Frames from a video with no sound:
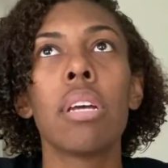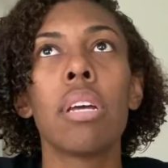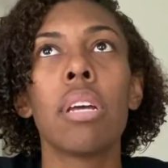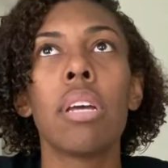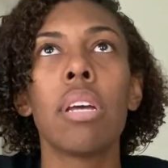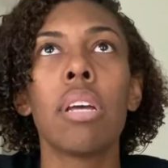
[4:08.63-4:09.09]

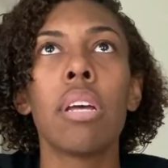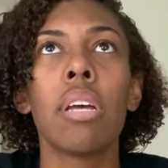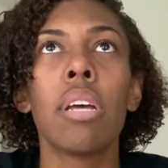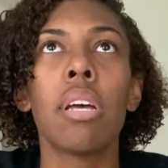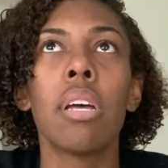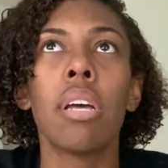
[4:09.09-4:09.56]

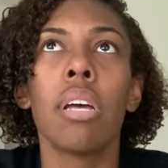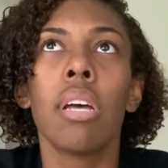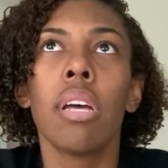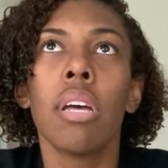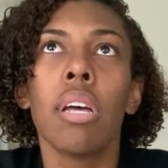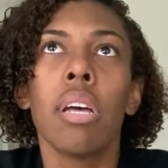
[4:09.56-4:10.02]

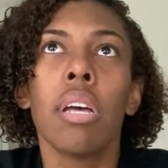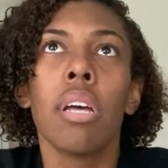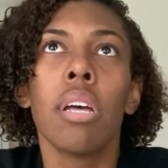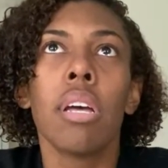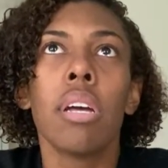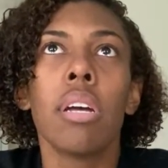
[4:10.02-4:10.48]

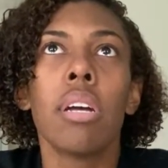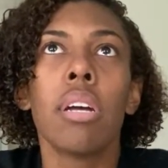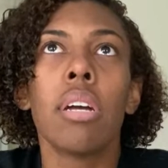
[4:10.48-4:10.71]
(silence)